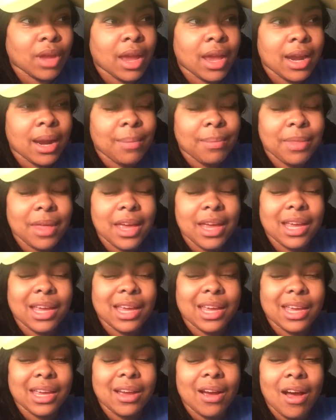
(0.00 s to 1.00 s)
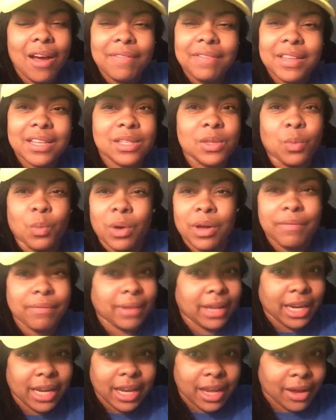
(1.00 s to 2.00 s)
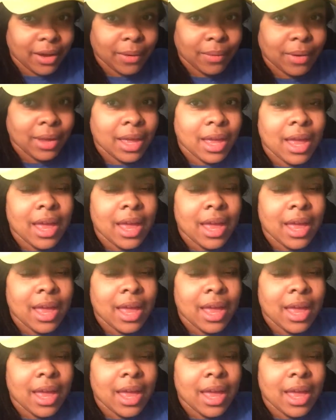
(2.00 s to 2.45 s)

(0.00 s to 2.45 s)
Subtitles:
And I'm thinking, off this one video,